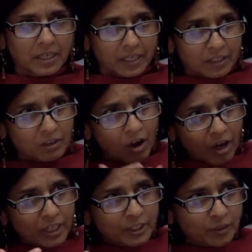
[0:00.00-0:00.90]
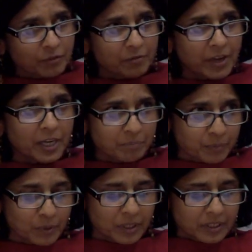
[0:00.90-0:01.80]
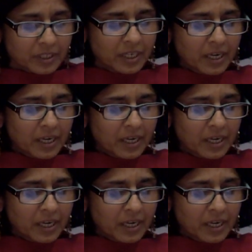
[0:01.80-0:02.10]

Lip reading: in the knowledge of the very poor,